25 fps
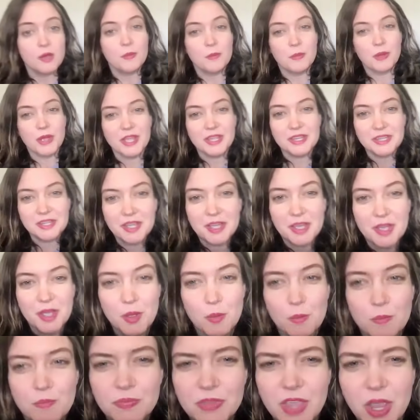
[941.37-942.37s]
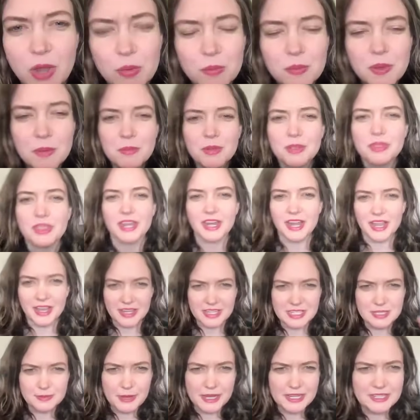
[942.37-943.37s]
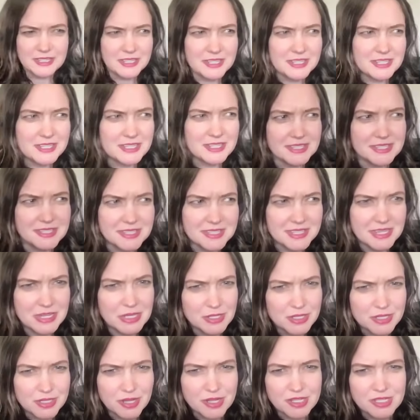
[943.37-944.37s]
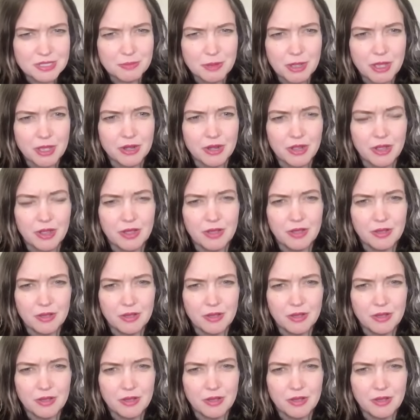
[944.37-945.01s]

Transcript: But um, I remember that I expected to see a sunspot